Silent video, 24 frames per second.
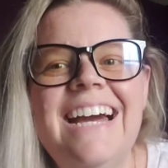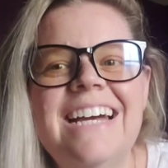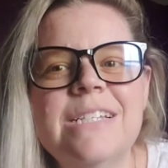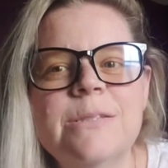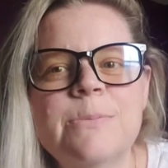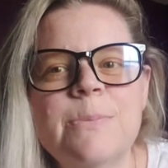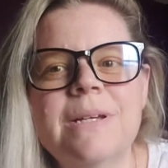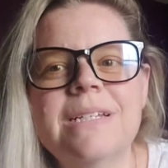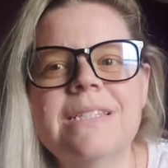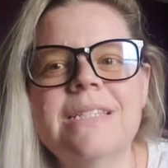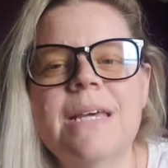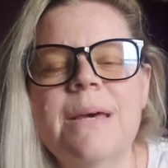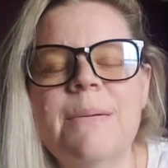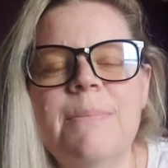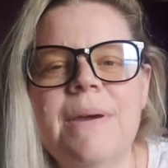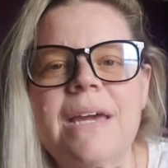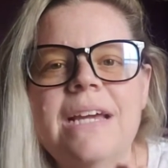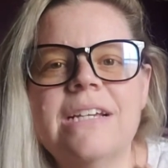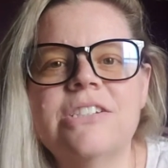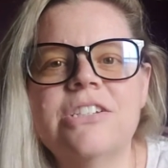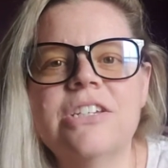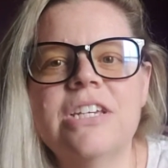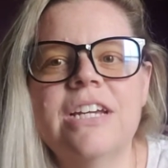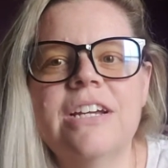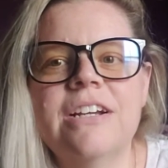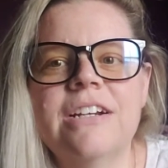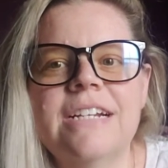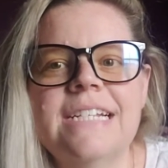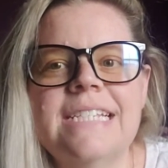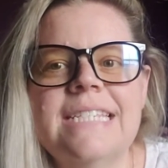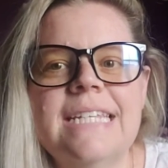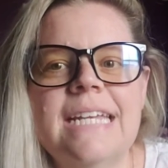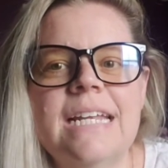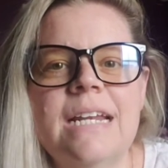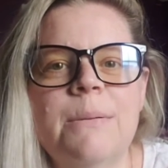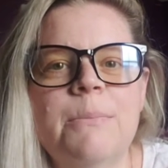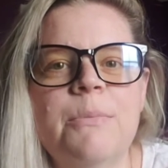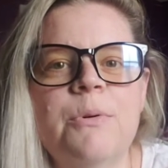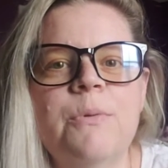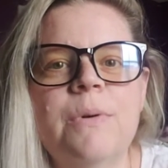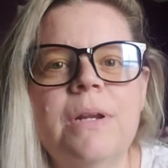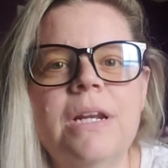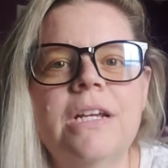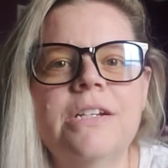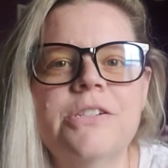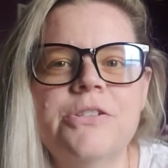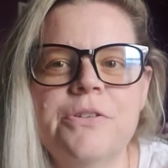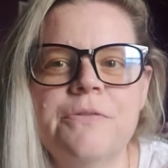guys, what's up? Ashley here and it's day number
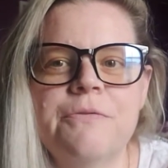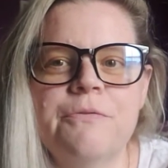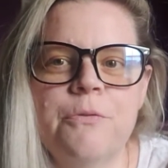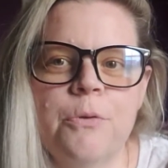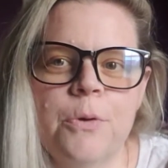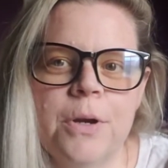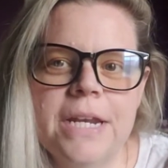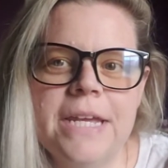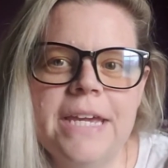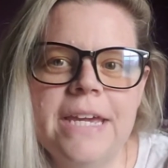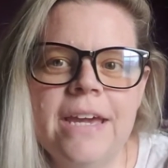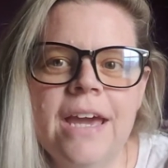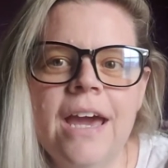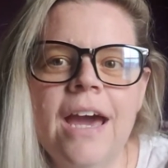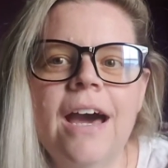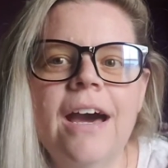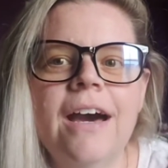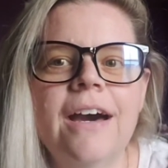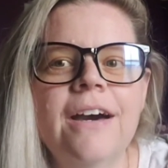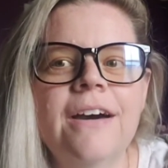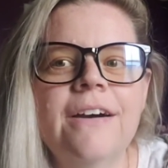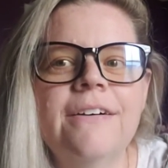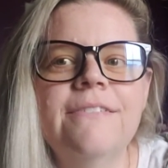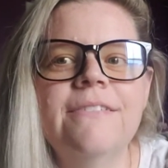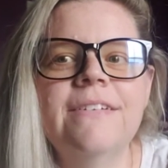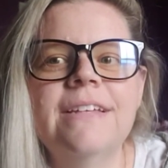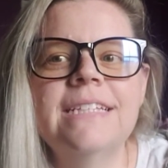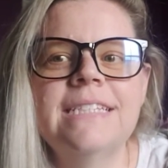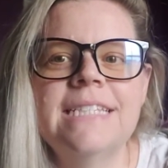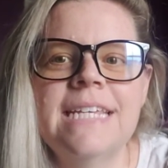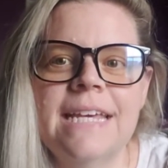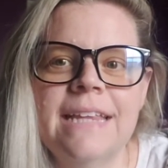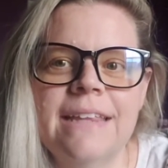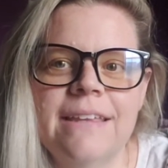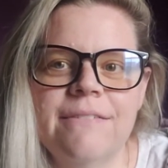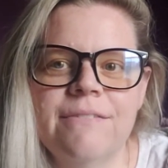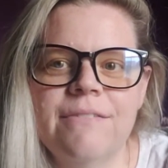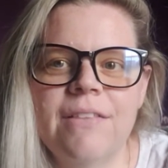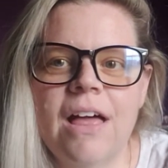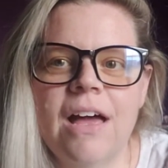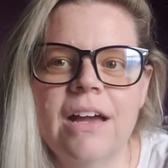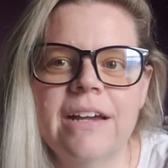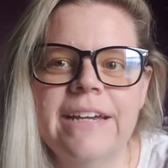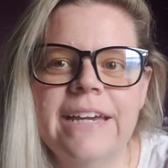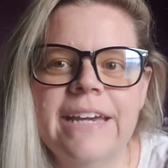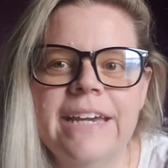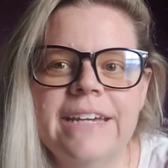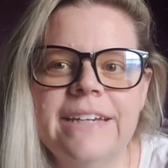140 of daily
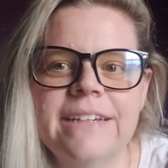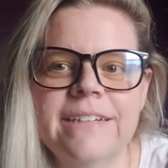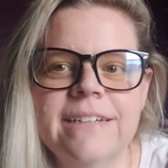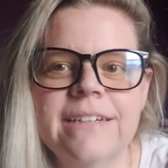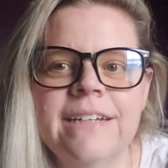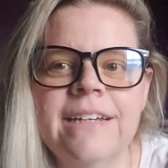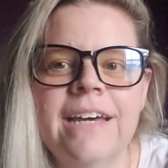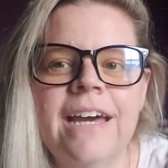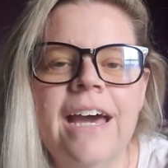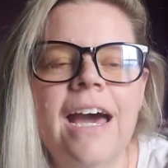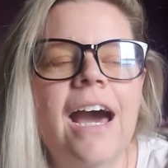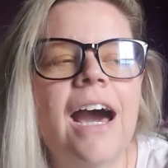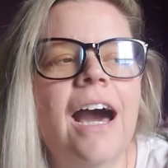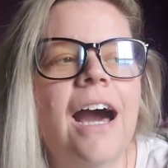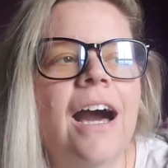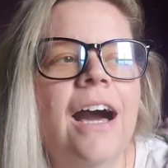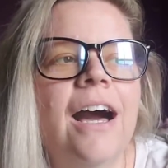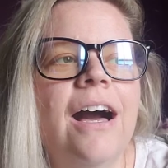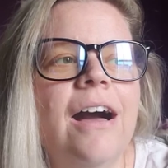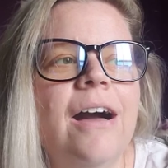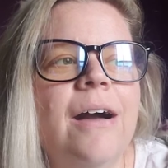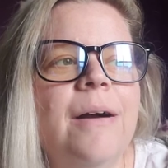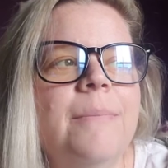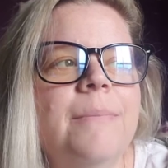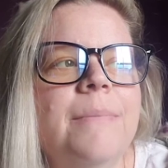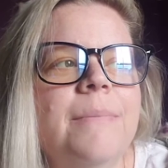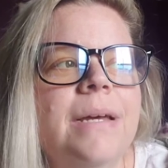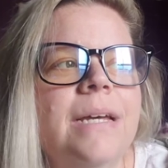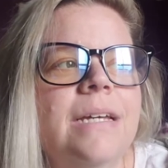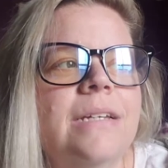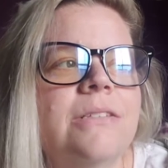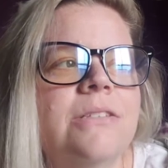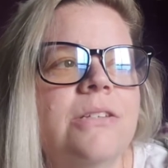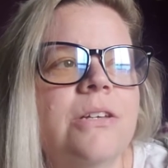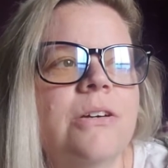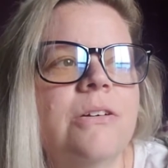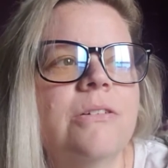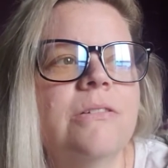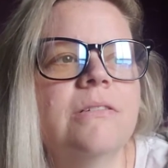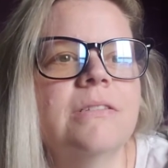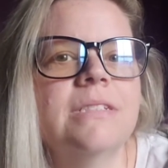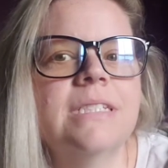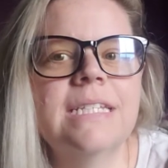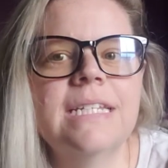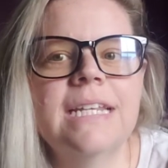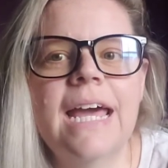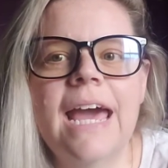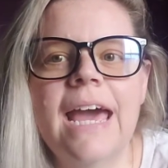vlogging. Um, so
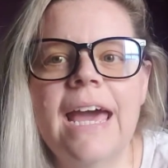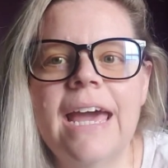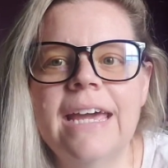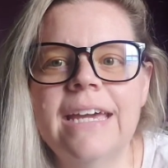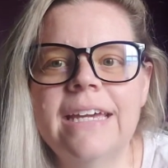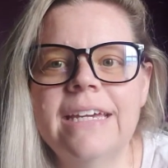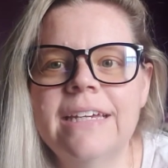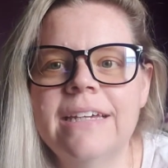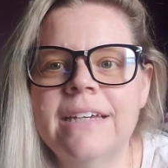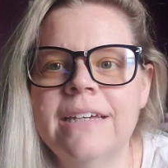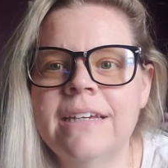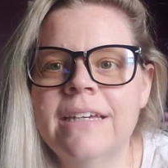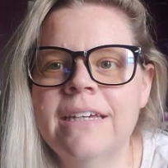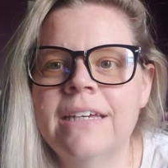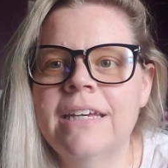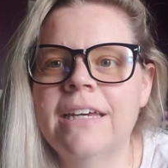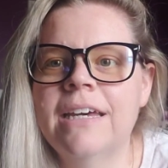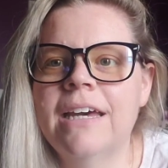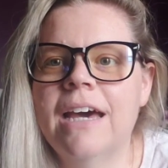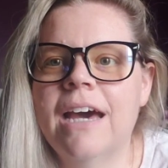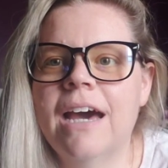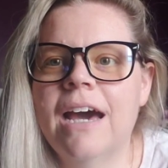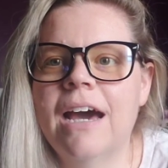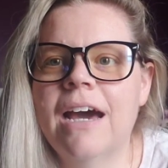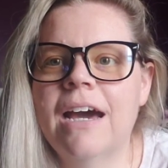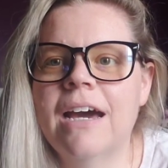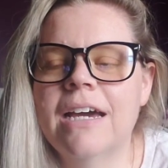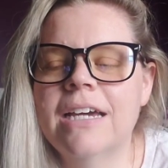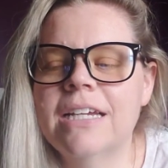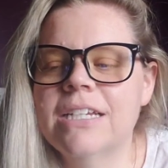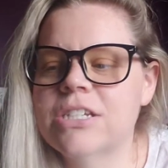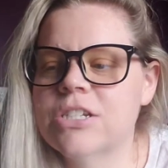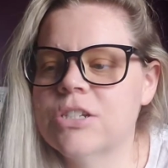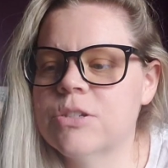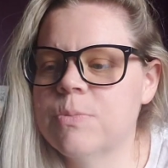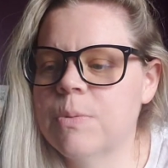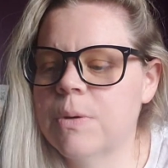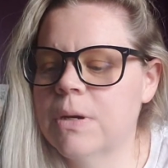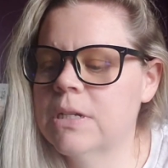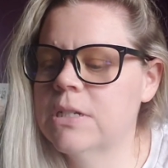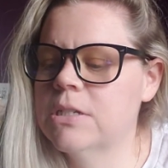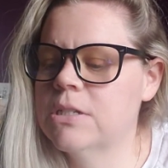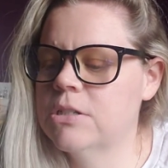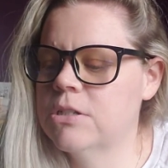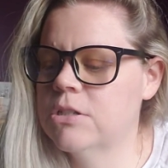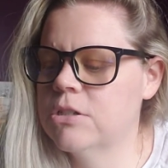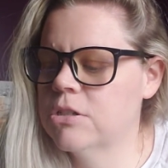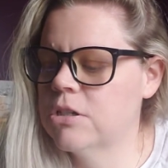today I just
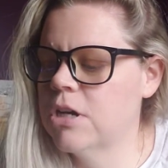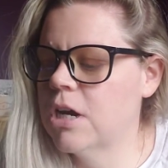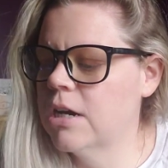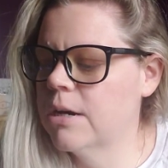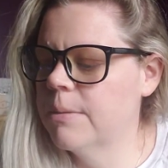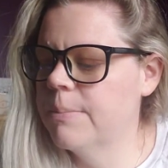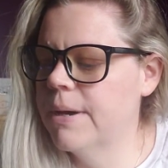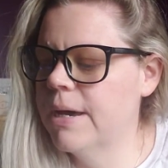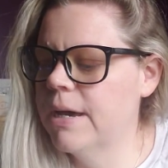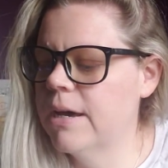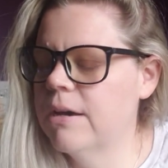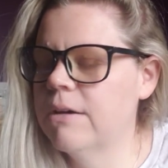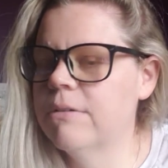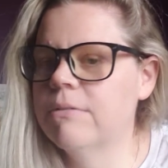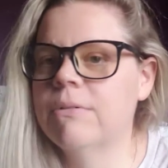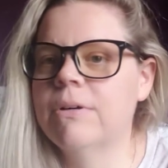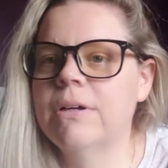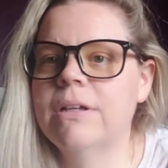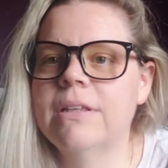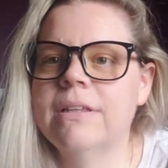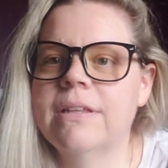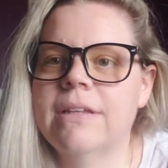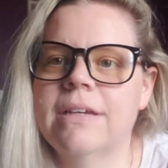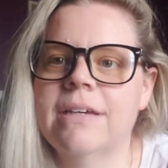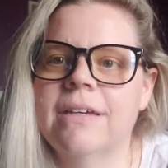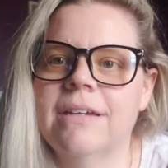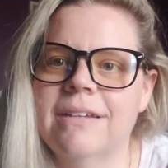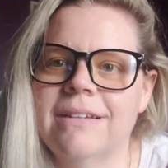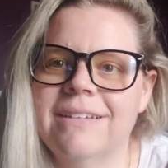wanted to talk about, well,